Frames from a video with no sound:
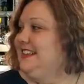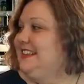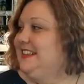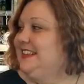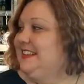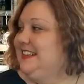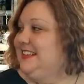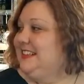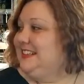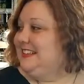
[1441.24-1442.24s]

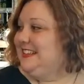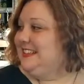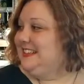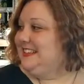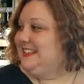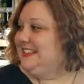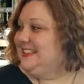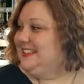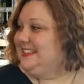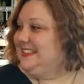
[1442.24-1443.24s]

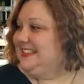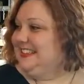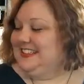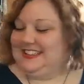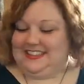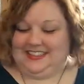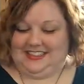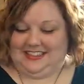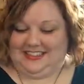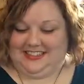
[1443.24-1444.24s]

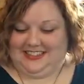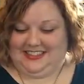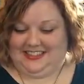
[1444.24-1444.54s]
[no speech]